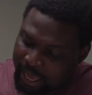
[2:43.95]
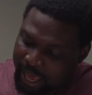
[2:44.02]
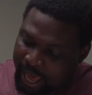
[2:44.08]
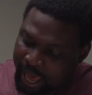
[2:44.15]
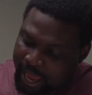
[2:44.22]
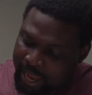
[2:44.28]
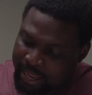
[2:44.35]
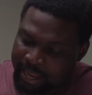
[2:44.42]

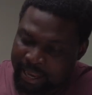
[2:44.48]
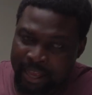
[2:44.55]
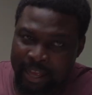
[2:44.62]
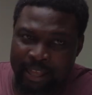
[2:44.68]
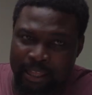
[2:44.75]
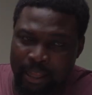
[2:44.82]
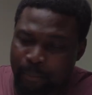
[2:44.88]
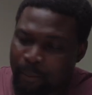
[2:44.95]
and
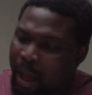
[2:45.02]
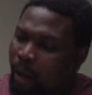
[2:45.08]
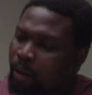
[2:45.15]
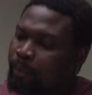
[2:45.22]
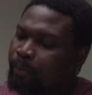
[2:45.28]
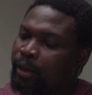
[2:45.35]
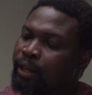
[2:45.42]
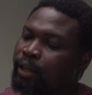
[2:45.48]
the power
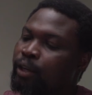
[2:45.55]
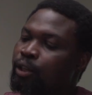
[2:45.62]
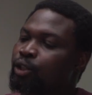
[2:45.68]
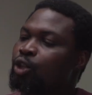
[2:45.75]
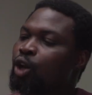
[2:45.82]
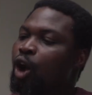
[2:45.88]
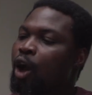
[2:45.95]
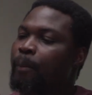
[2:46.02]
button on
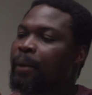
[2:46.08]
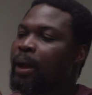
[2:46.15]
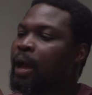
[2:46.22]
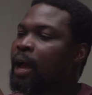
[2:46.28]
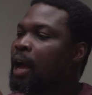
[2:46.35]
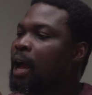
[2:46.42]
top.